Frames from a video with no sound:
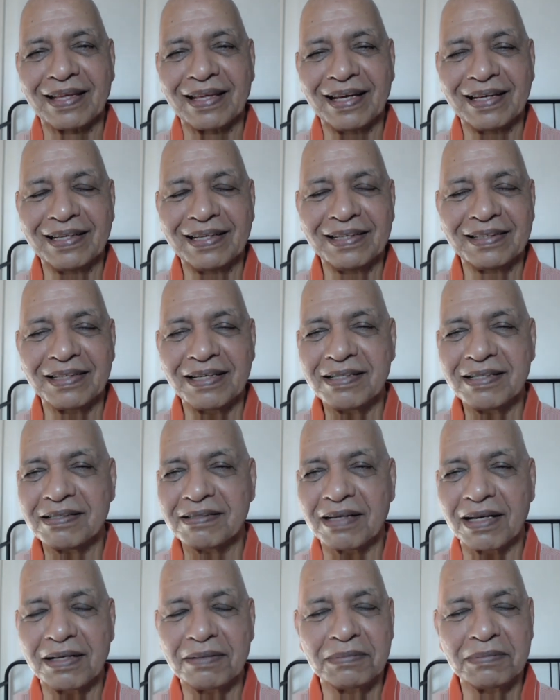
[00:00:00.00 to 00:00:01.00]
And he
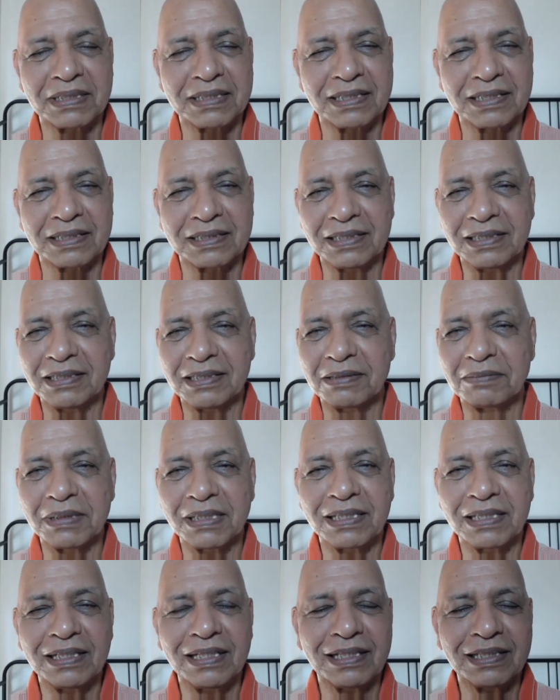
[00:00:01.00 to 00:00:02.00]
tells Rama that in the
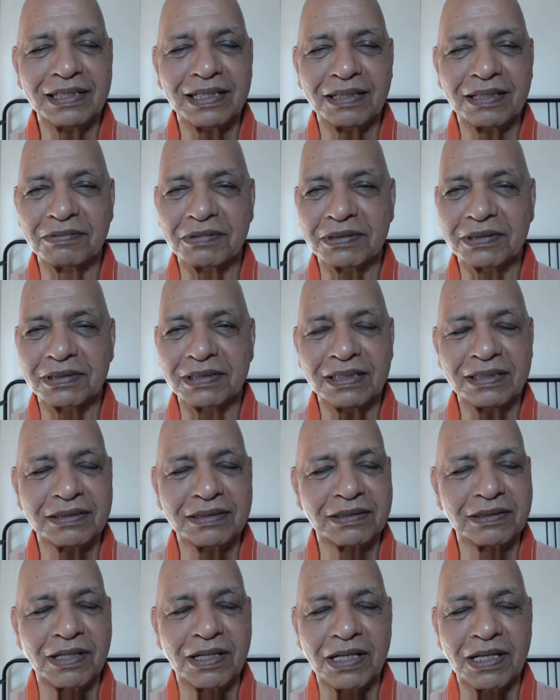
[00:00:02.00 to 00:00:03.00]
beginning there was
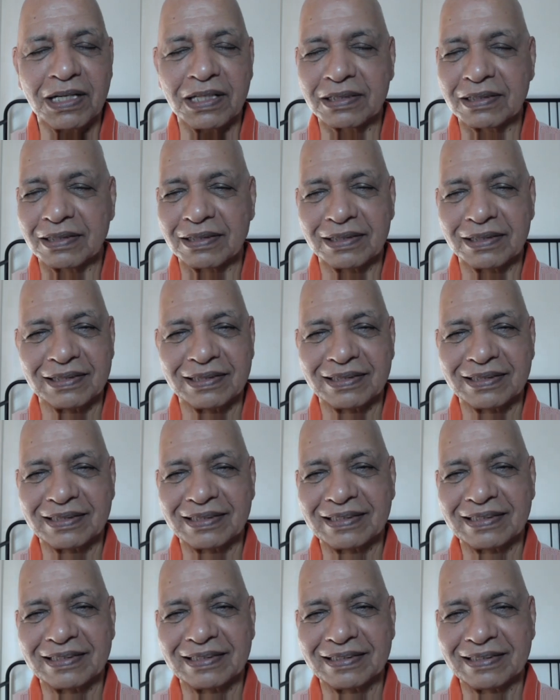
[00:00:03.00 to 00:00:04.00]
just God,
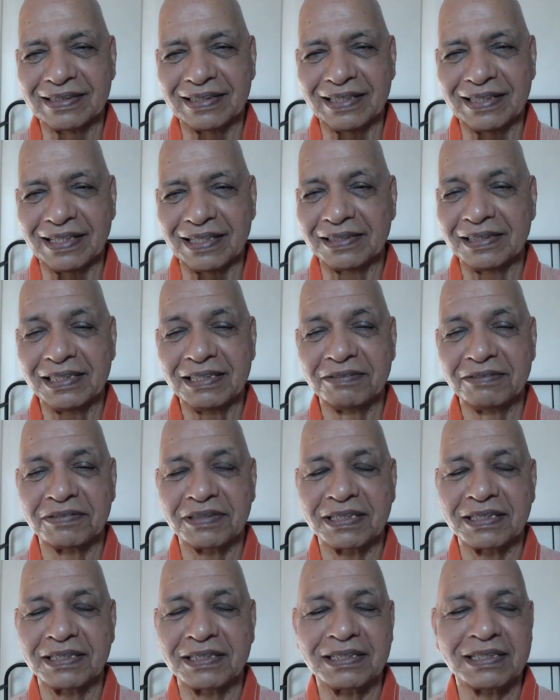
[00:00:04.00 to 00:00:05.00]

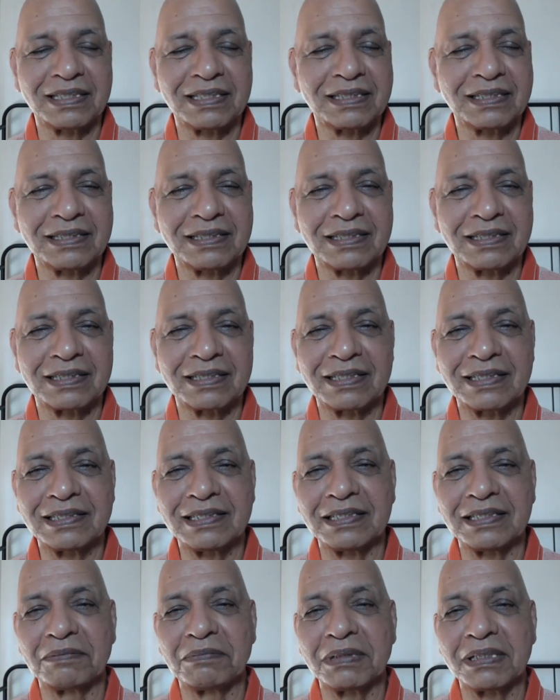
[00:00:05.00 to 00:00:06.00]
undifferentiated
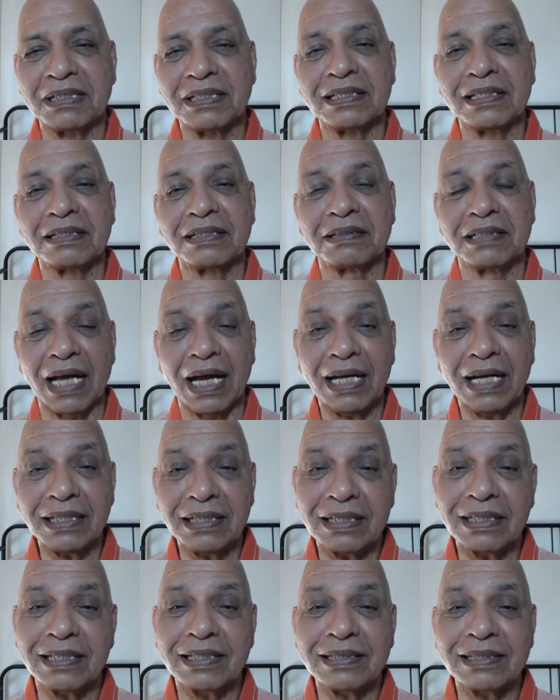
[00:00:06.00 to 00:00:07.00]
energy, but that
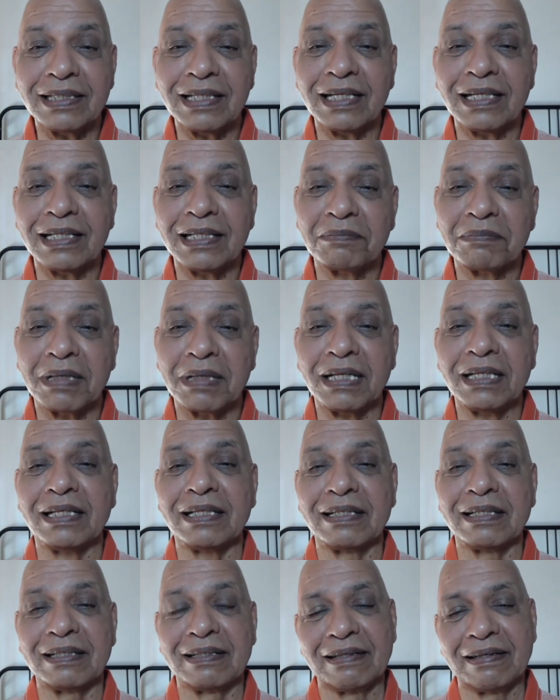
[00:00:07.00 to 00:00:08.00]
energy had a
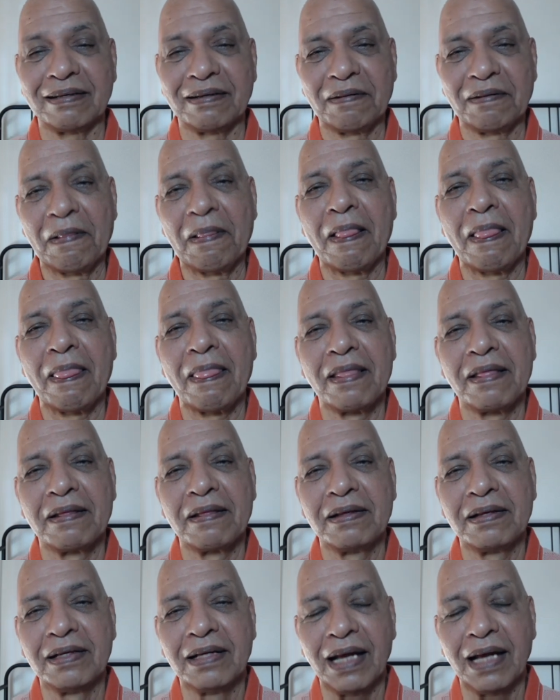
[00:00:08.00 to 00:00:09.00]
mind.
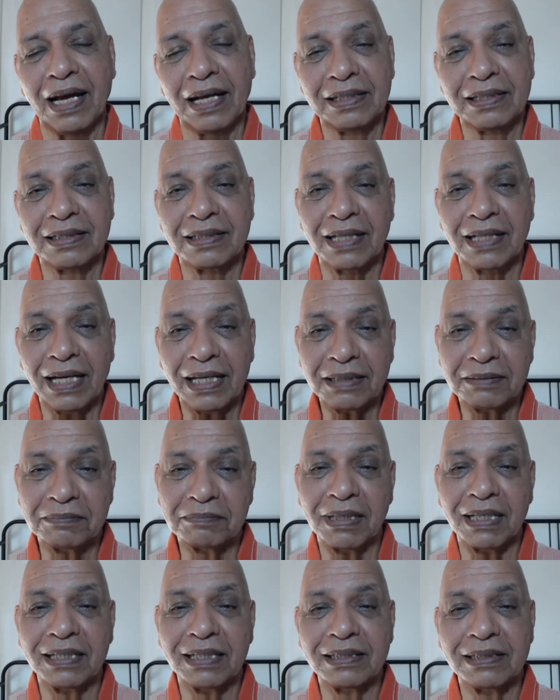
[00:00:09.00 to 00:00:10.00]
And in that
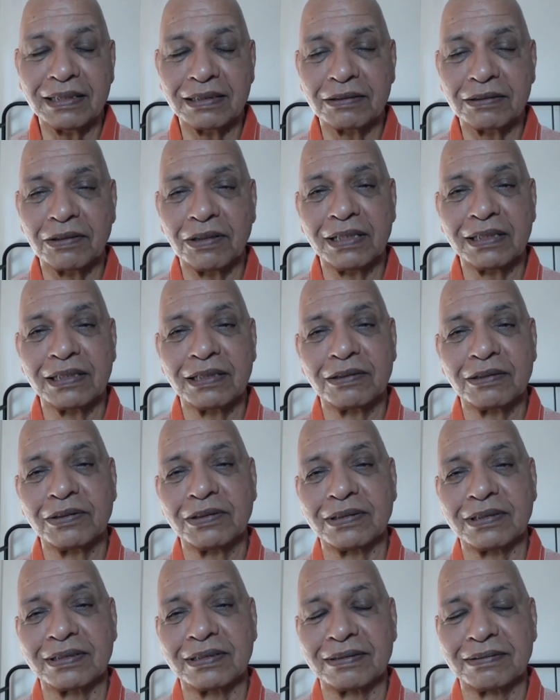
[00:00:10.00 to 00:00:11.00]
mind a thought
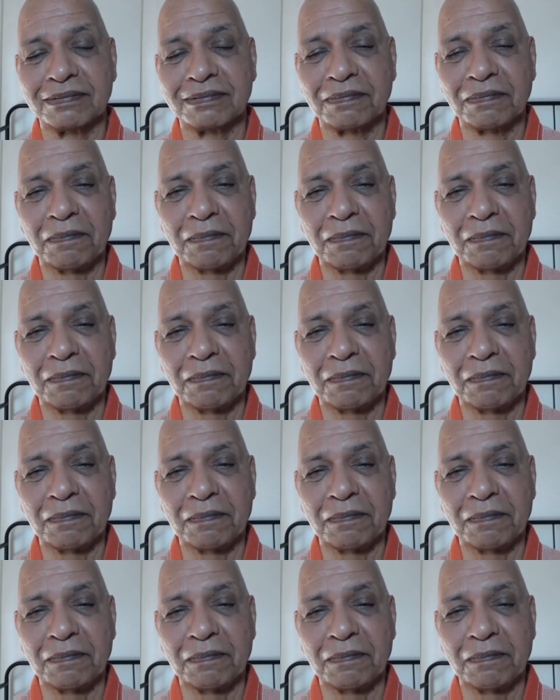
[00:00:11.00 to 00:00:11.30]
arose.